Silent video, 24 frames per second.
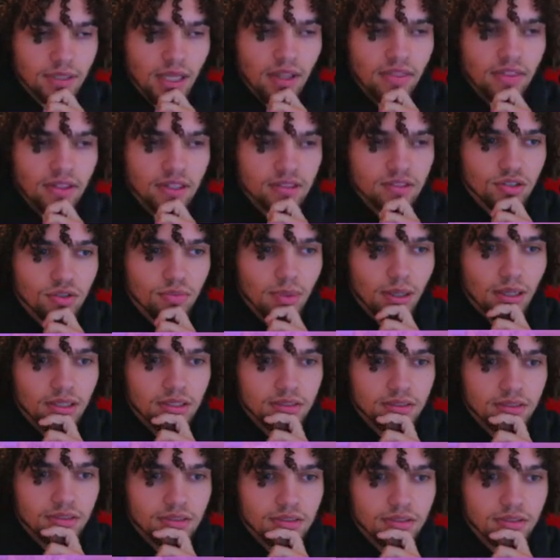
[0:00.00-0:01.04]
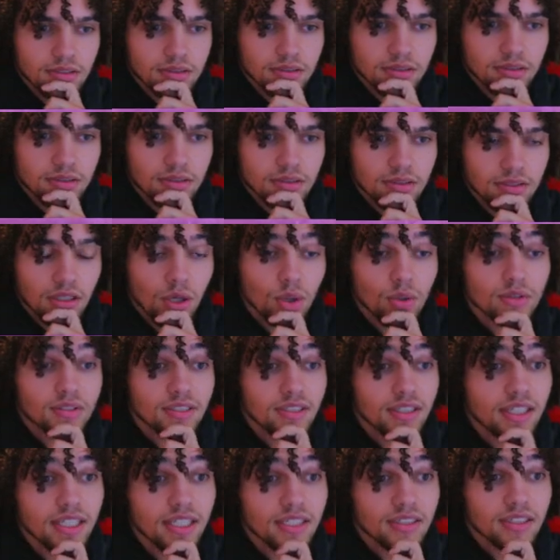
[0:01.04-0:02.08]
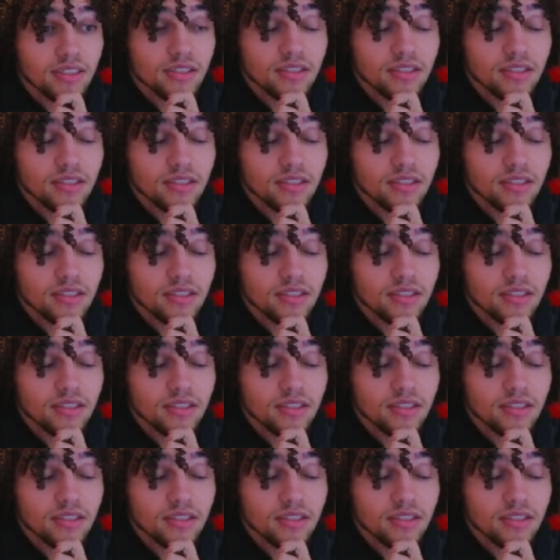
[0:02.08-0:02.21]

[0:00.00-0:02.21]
I think that's Cobalion. No, it's this.